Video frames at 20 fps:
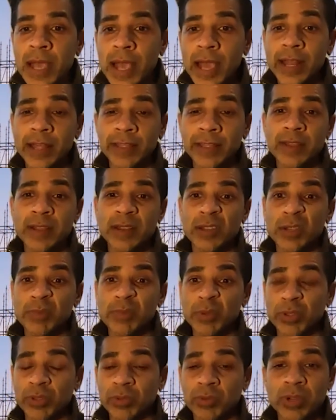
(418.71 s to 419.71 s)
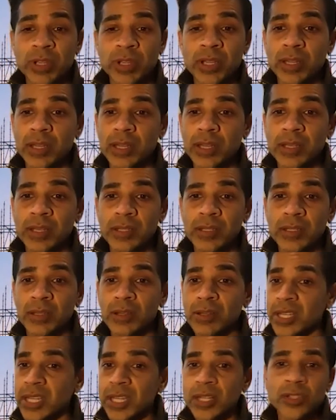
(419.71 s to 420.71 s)
And I think number three is the
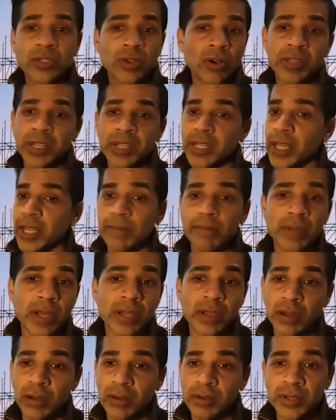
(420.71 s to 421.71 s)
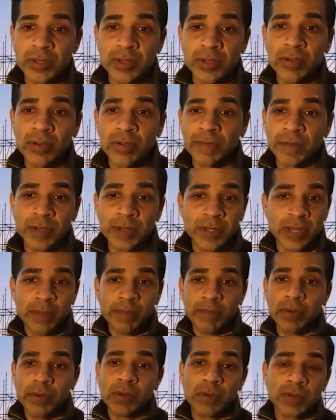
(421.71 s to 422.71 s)
needs only going to get bigger. So for
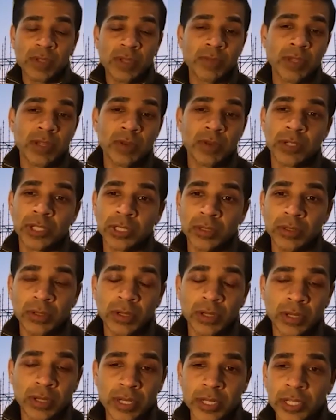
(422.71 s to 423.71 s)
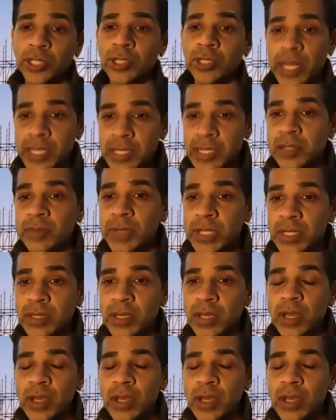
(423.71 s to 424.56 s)
example, some of the initial estimates